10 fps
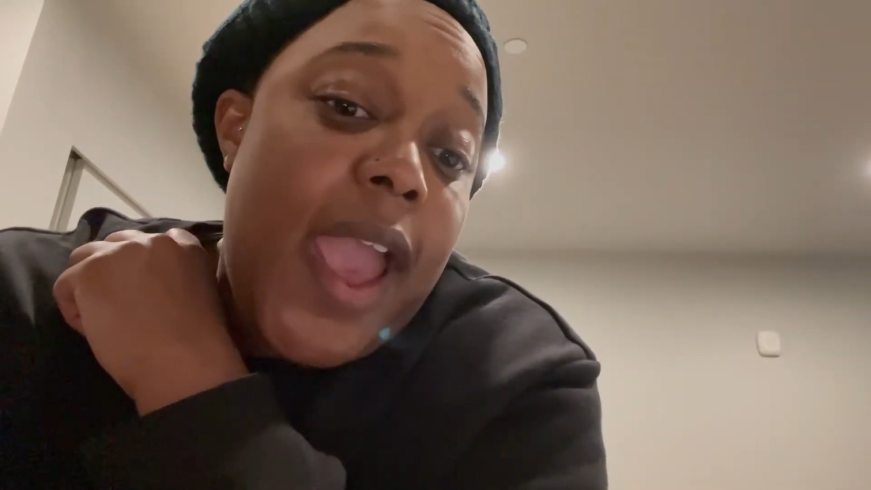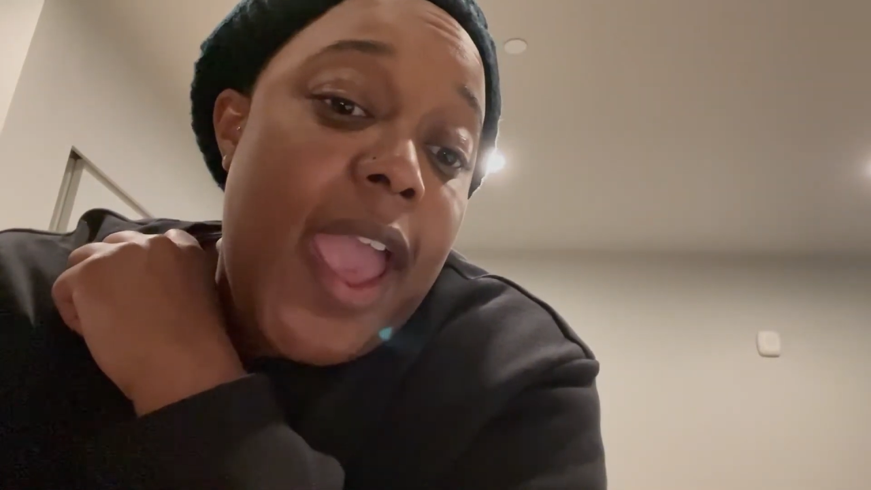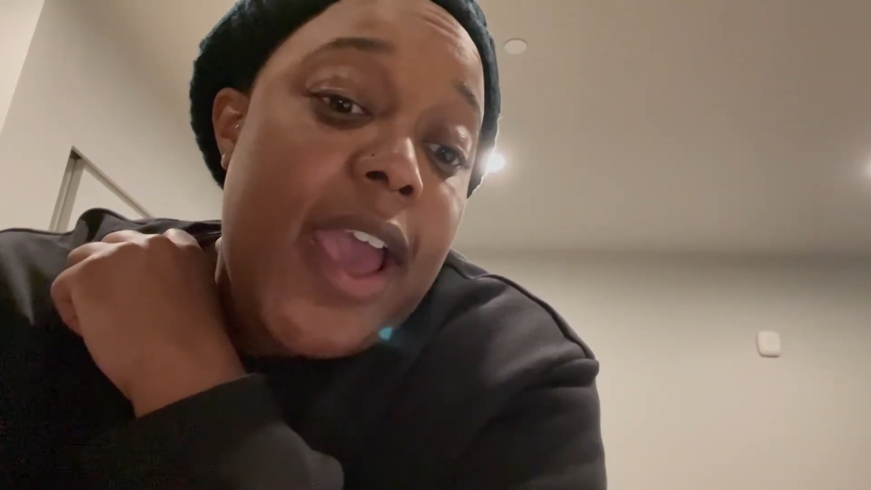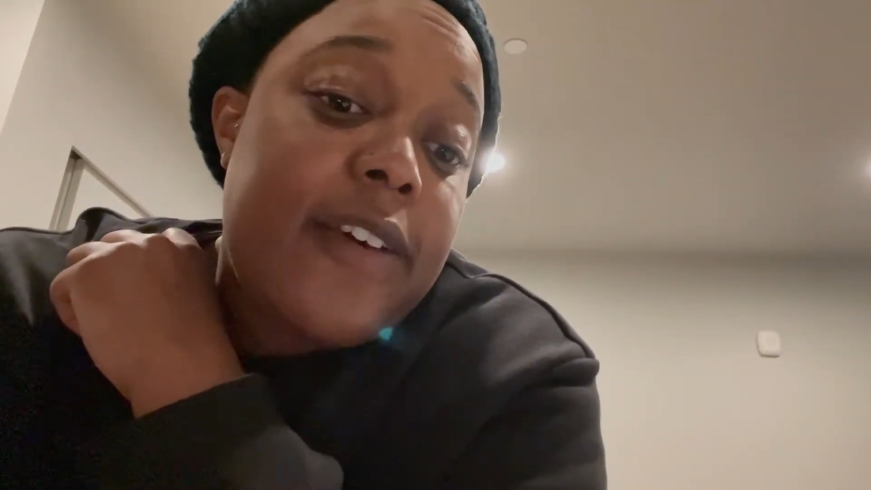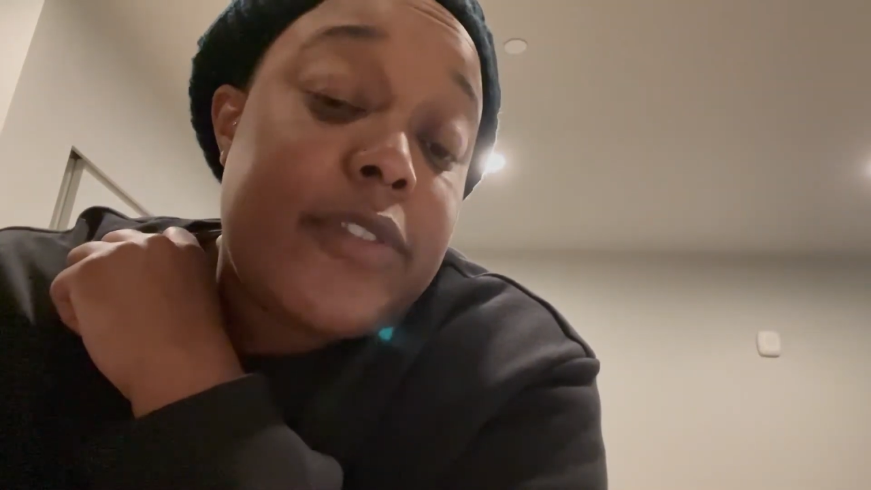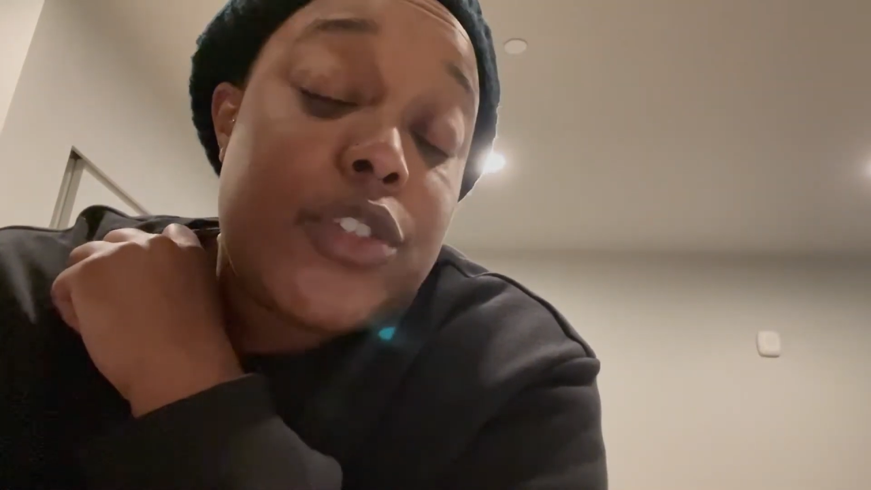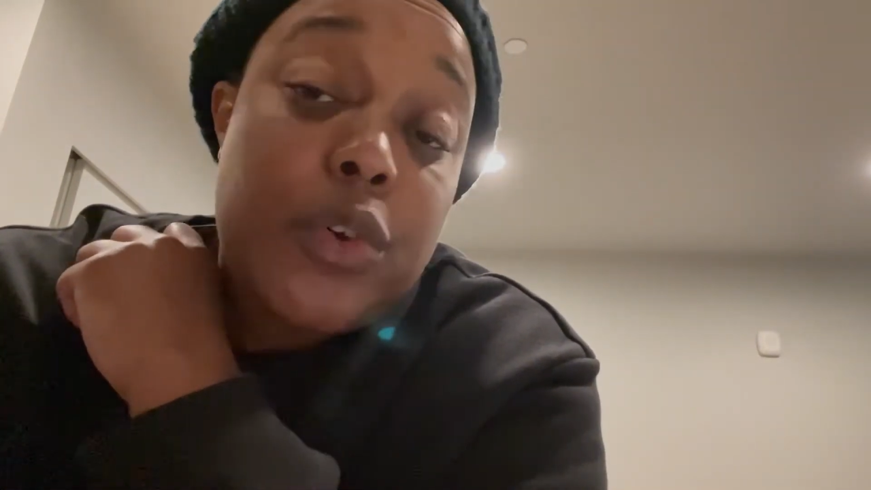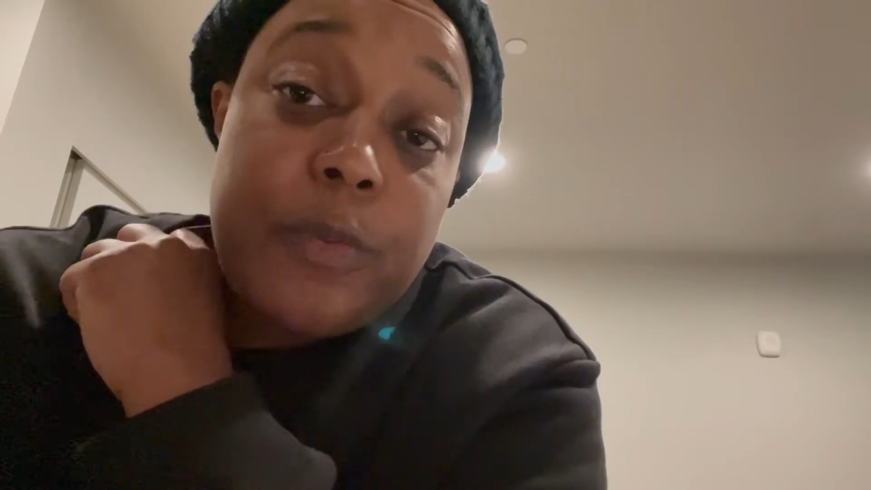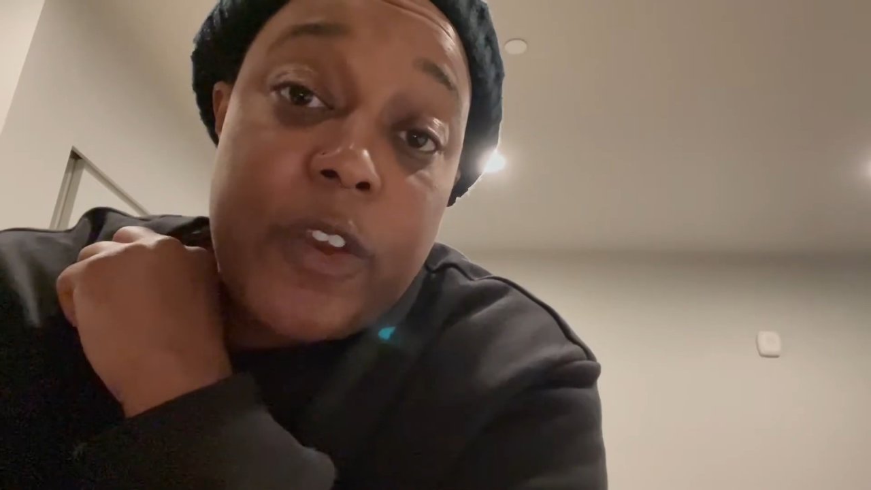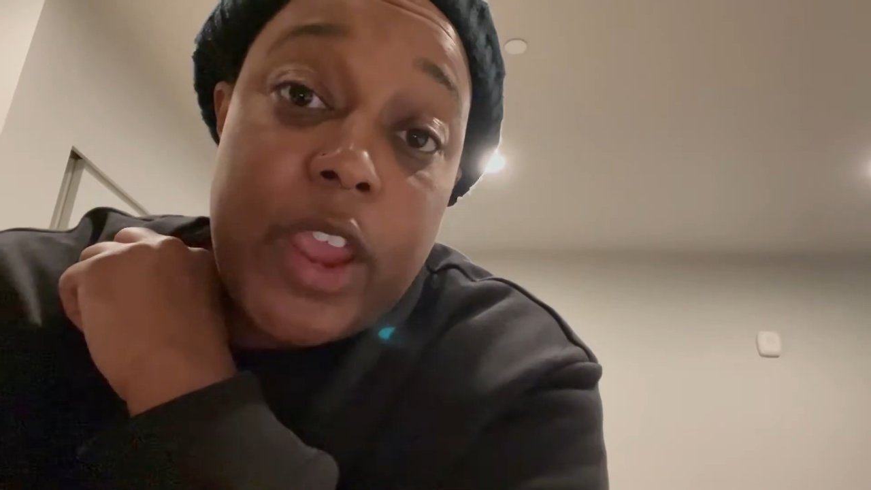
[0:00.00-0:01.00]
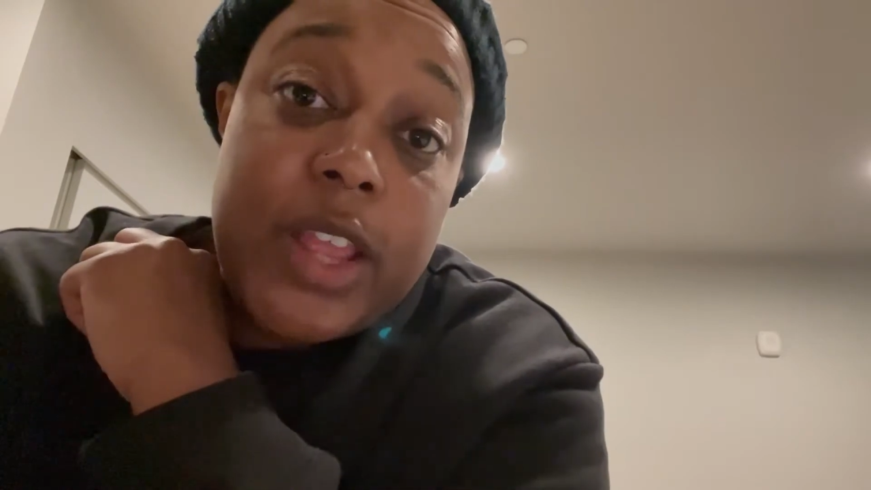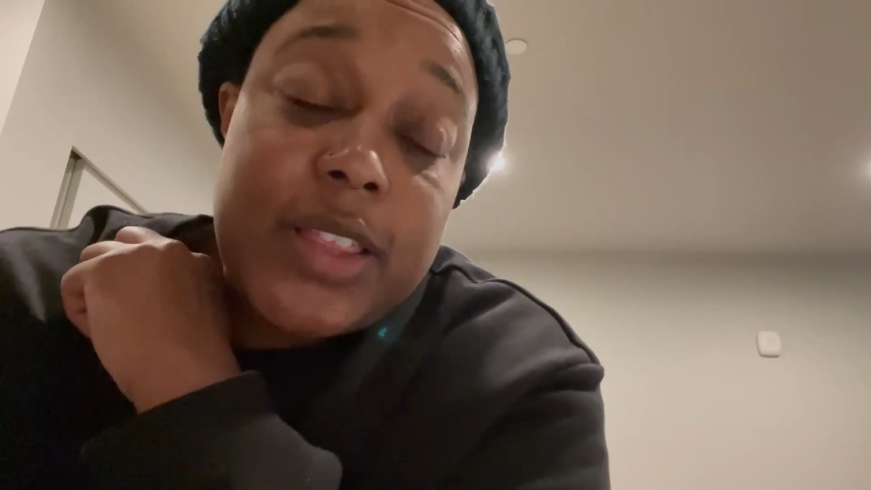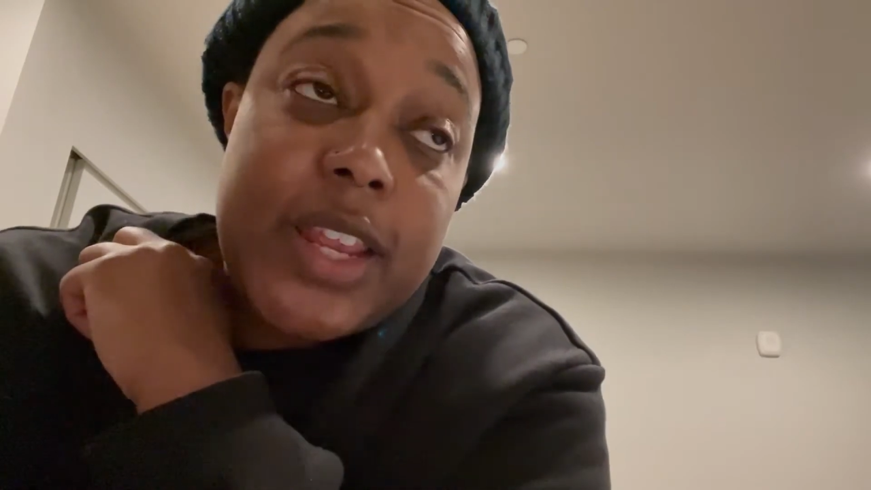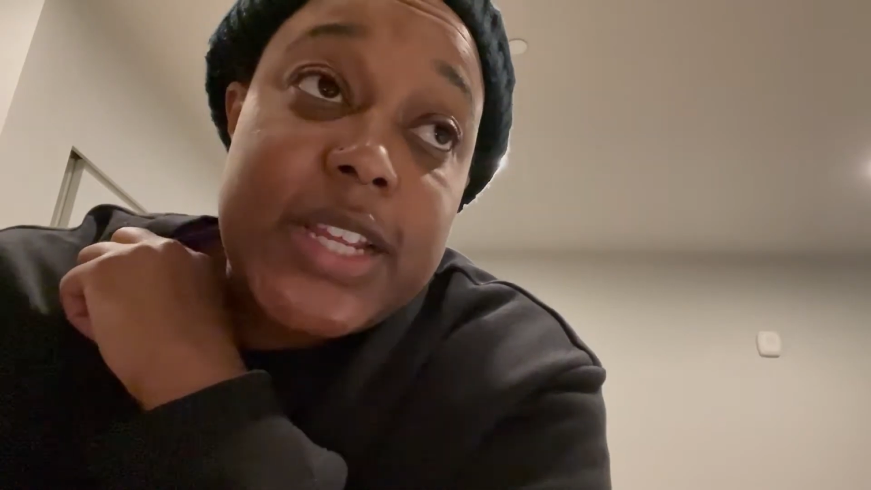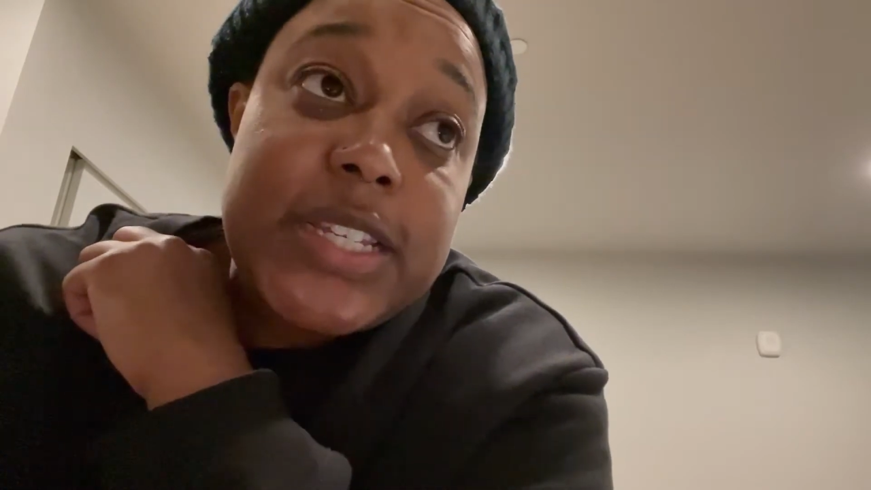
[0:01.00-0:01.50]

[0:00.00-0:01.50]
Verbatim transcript: have Zofran that I